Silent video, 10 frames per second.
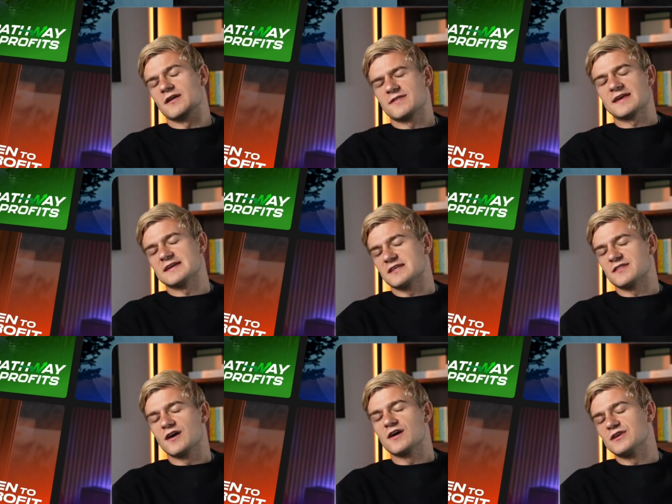I think he has a
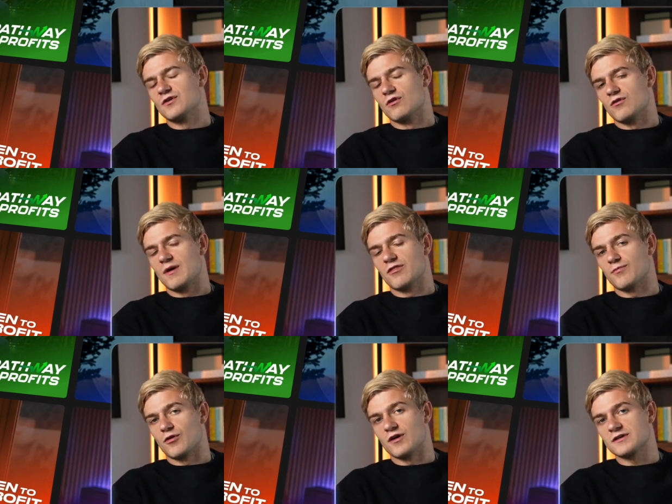$30 a month
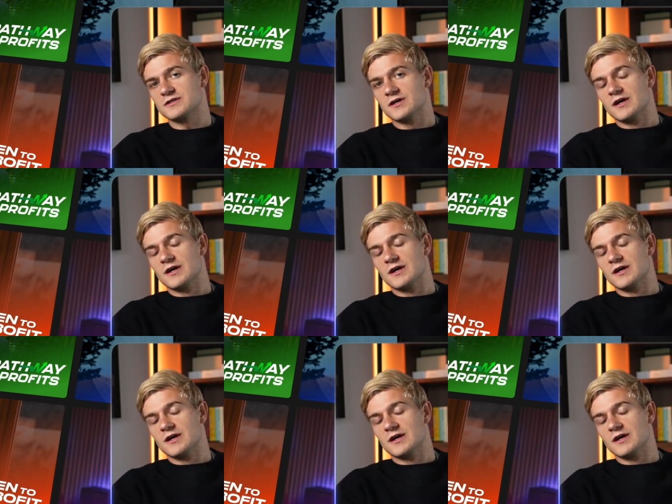product.